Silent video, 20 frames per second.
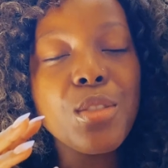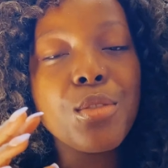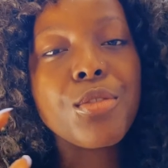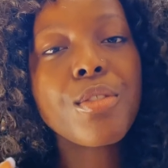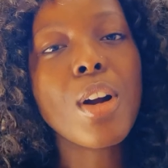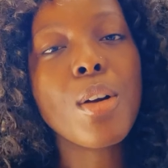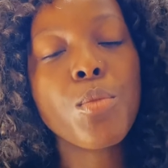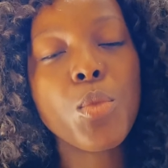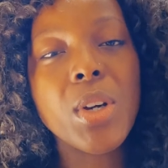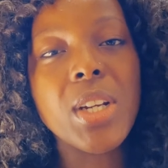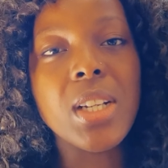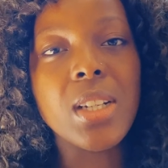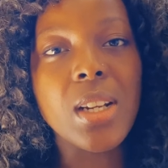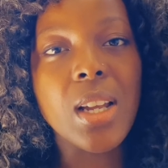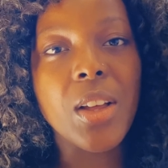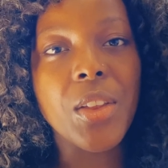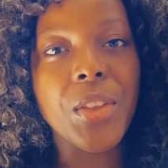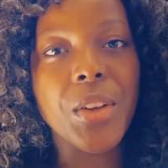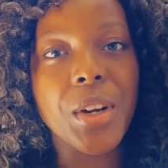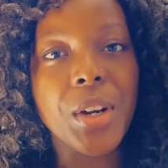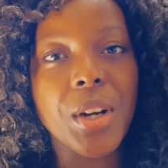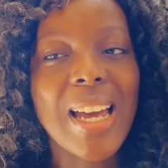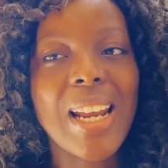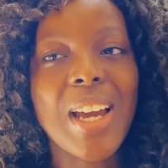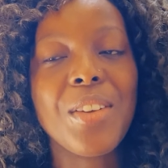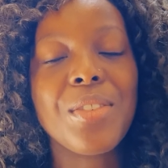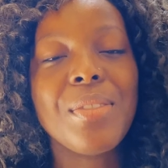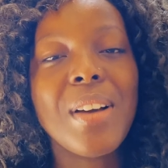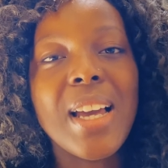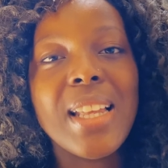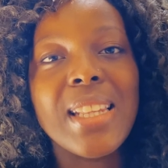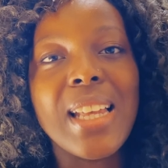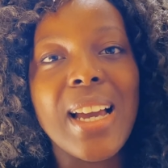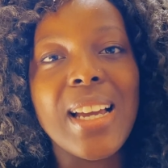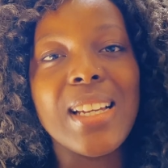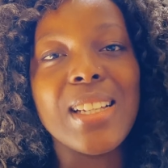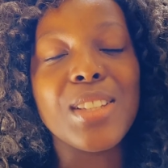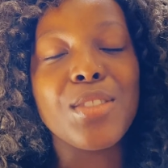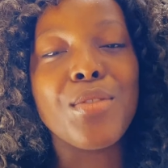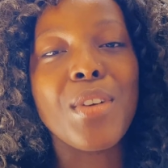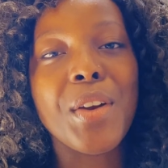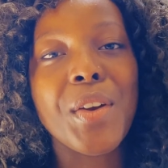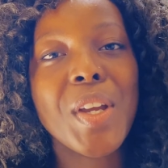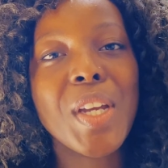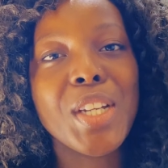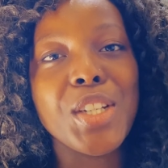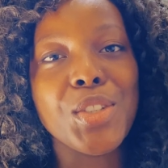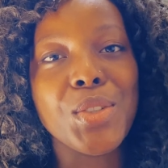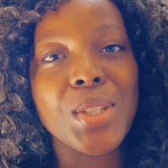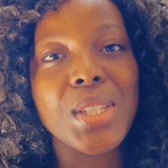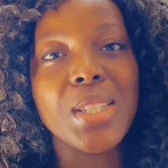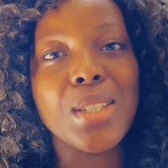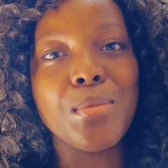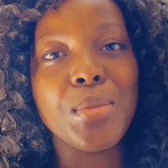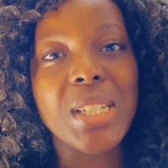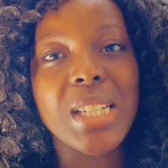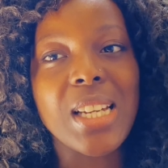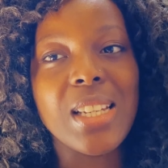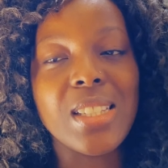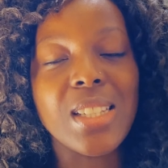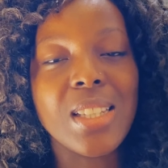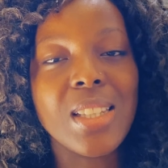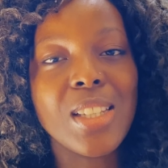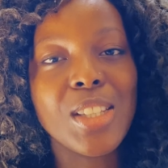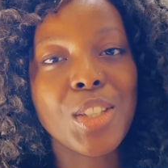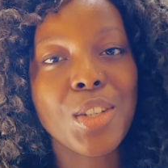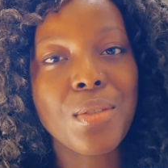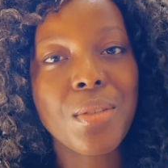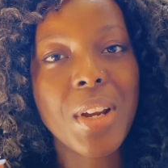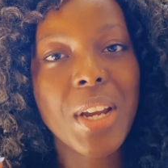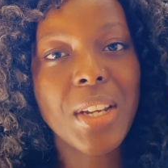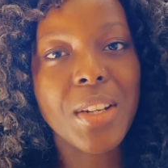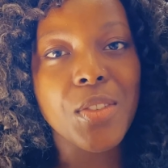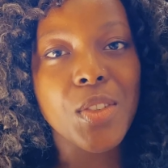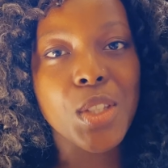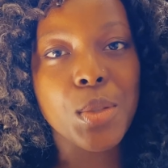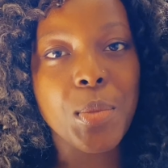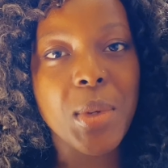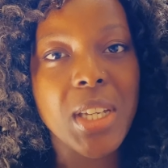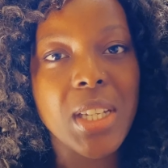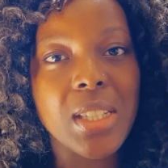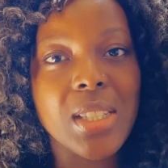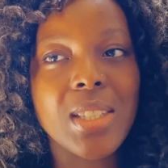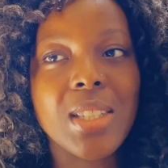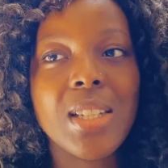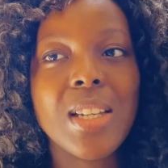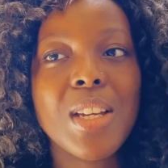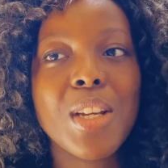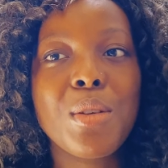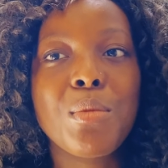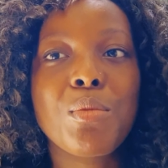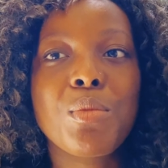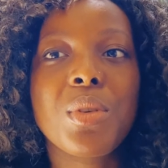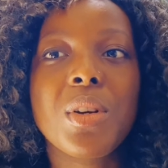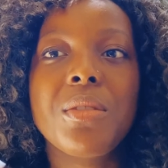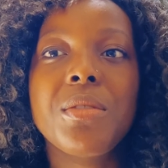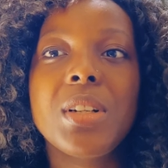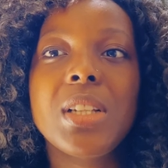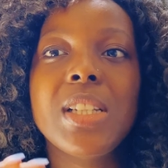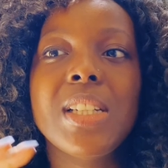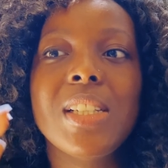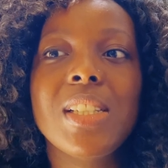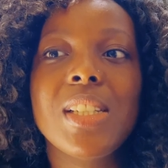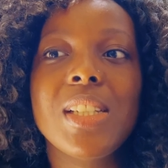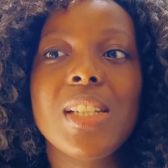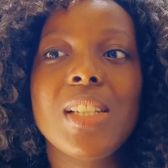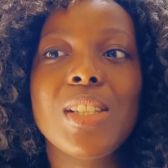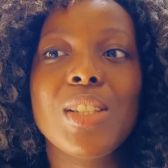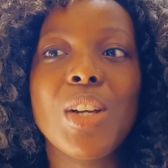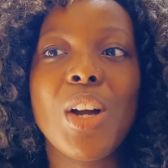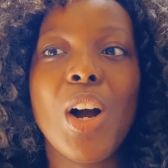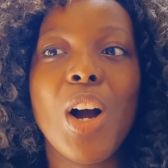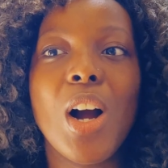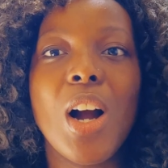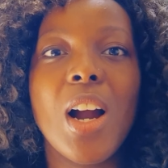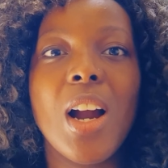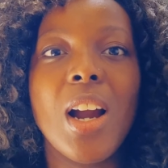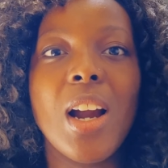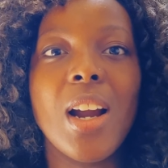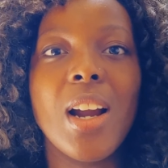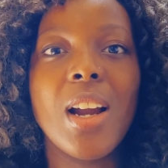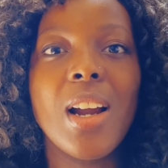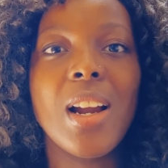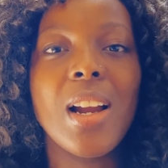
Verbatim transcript: from one another. And I find that it's very interesting because in this creative space, privileges are